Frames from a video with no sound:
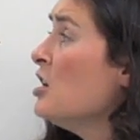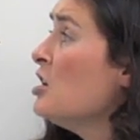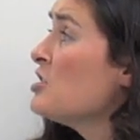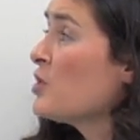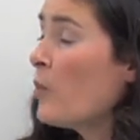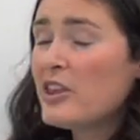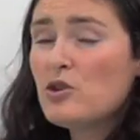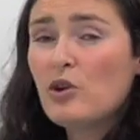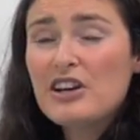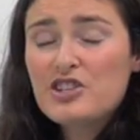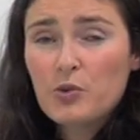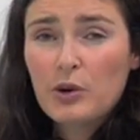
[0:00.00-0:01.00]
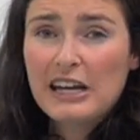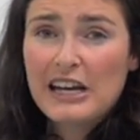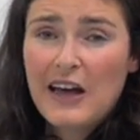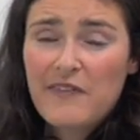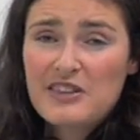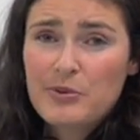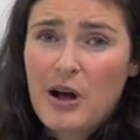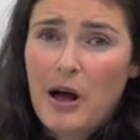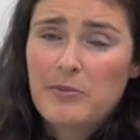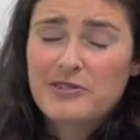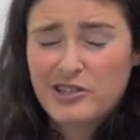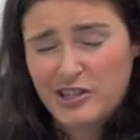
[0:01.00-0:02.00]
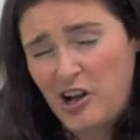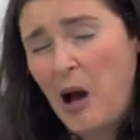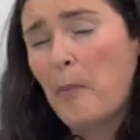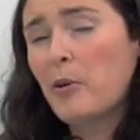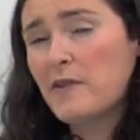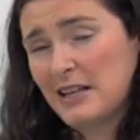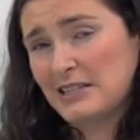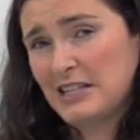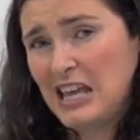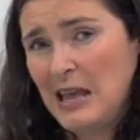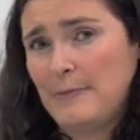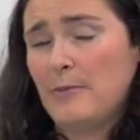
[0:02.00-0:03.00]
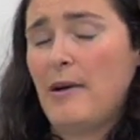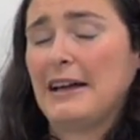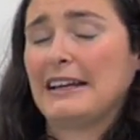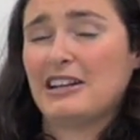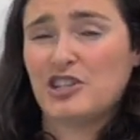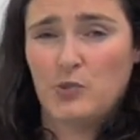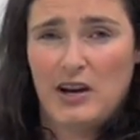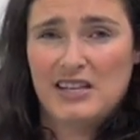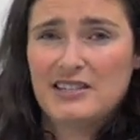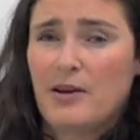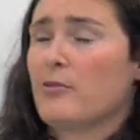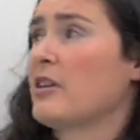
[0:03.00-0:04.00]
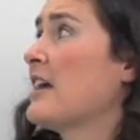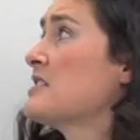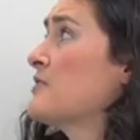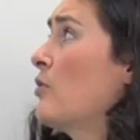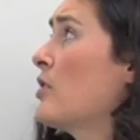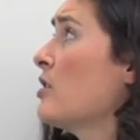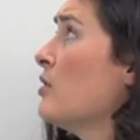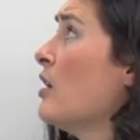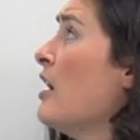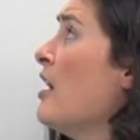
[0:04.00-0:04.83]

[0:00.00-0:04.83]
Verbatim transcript: So when you guys are working on these problems, there's a couple things to keep in mind I just want to summarize for you.